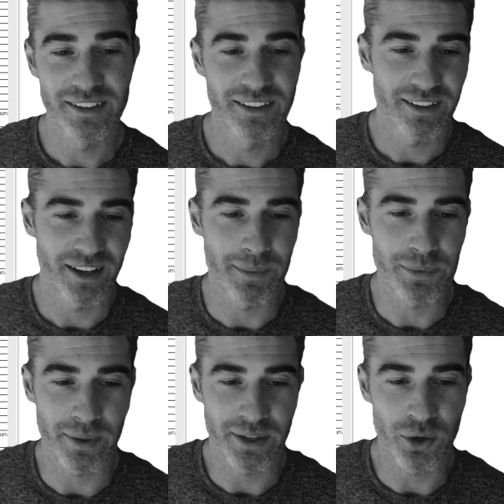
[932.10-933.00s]
So
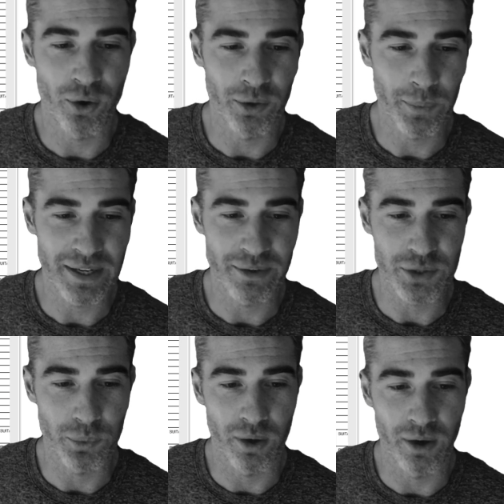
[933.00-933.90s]
I'm going to go all the way down to
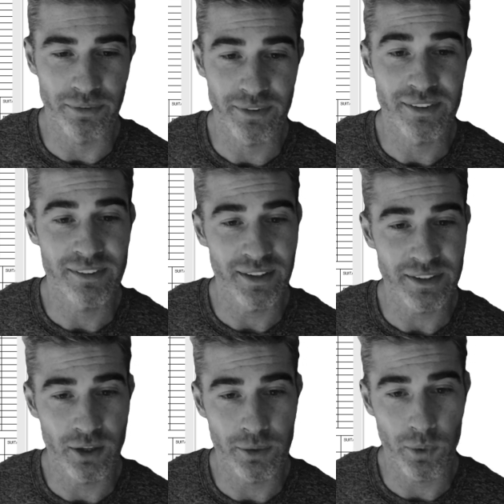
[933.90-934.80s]
walls.
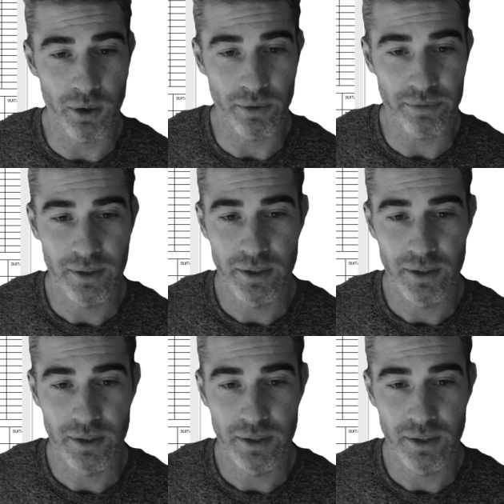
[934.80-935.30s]
Select on walls.